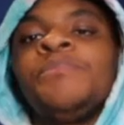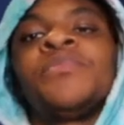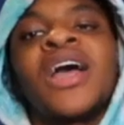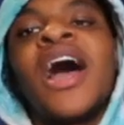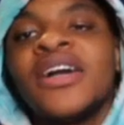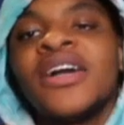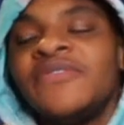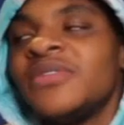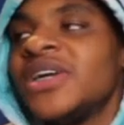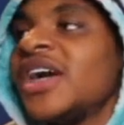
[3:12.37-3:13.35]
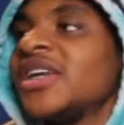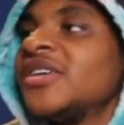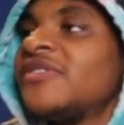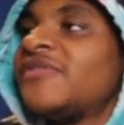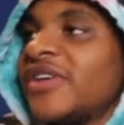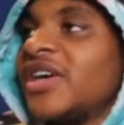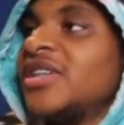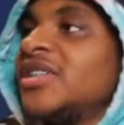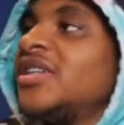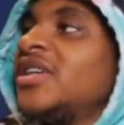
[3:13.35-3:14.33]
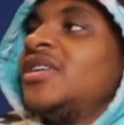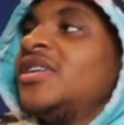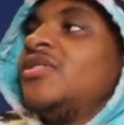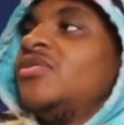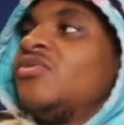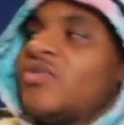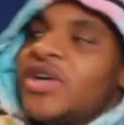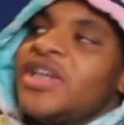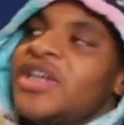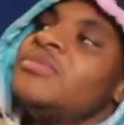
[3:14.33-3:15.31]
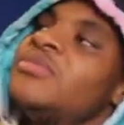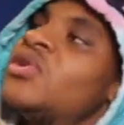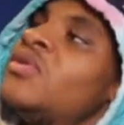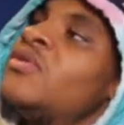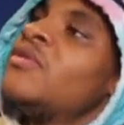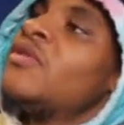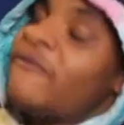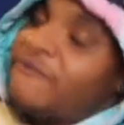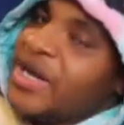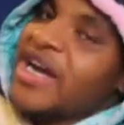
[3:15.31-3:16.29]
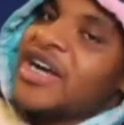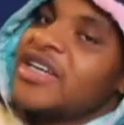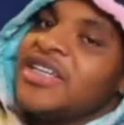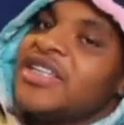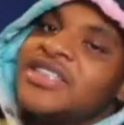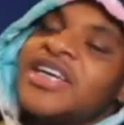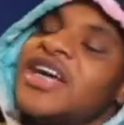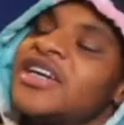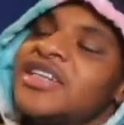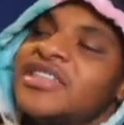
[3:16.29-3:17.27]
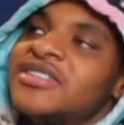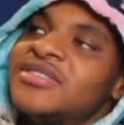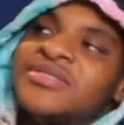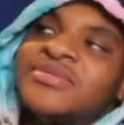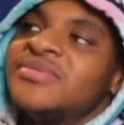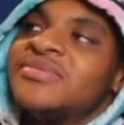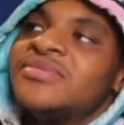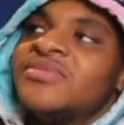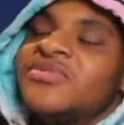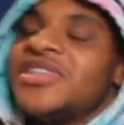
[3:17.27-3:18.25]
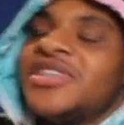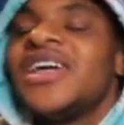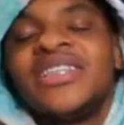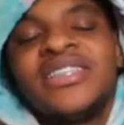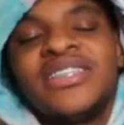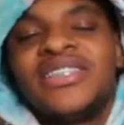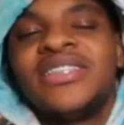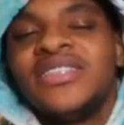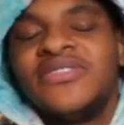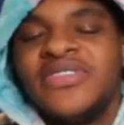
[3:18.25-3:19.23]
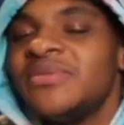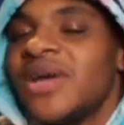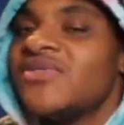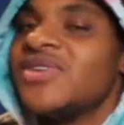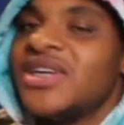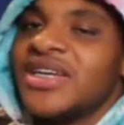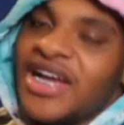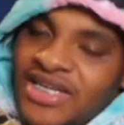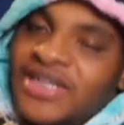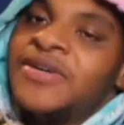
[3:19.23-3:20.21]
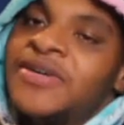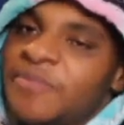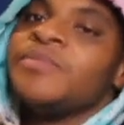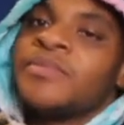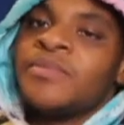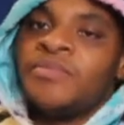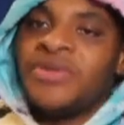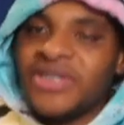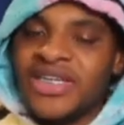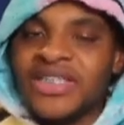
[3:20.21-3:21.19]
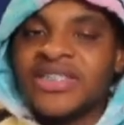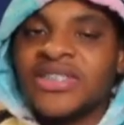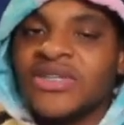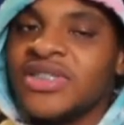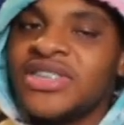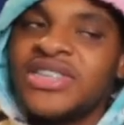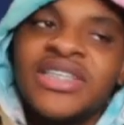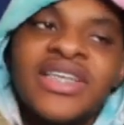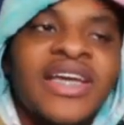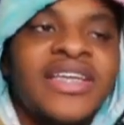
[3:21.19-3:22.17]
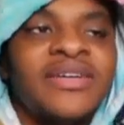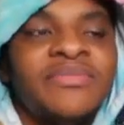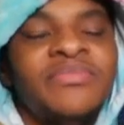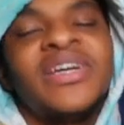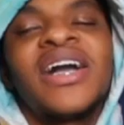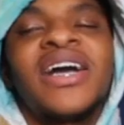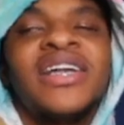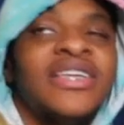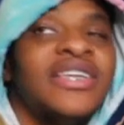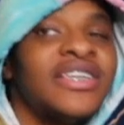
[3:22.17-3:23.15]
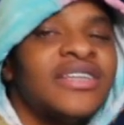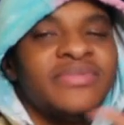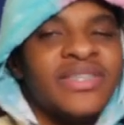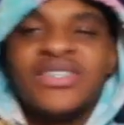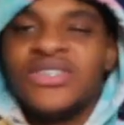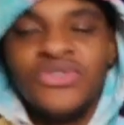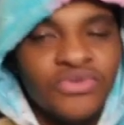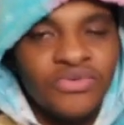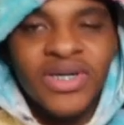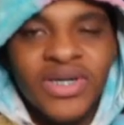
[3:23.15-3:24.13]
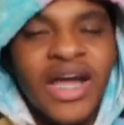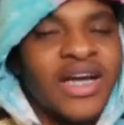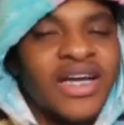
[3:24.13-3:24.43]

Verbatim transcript: I could goddamn find way more five niggas than goddamn reacting and shit. If feel I rather got down, put niggas on and shit like that. But I gotta get up there to do what I